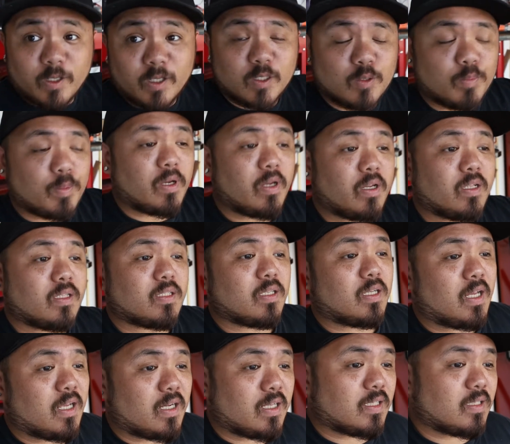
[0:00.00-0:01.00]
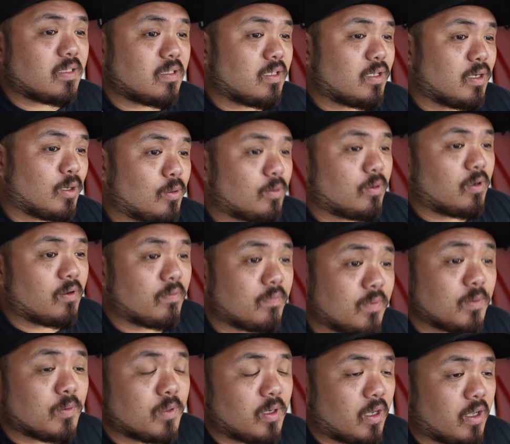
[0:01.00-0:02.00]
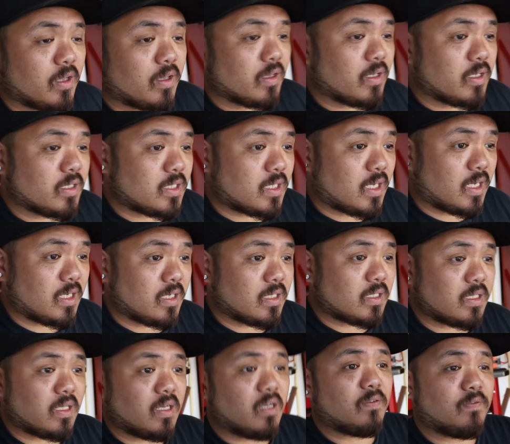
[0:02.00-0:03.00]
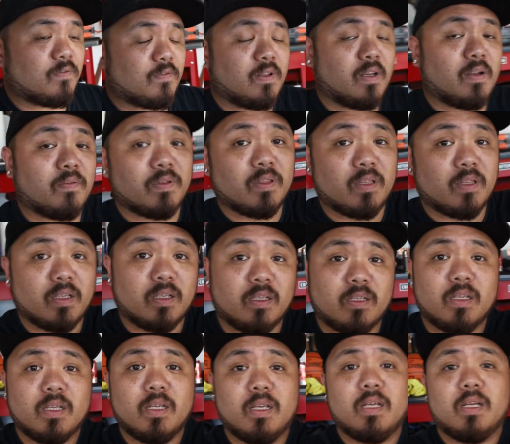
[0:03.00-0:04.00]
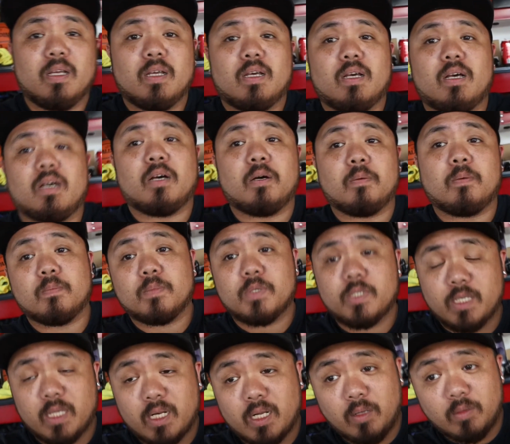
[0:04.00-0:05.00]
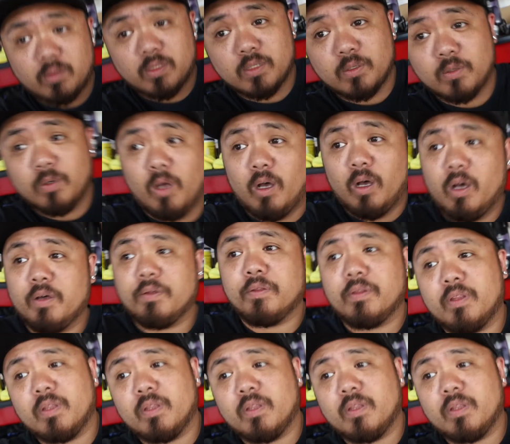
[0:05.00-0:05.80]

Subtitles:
experience on how to, doing all this kind of stuff and everything. Shout out to all of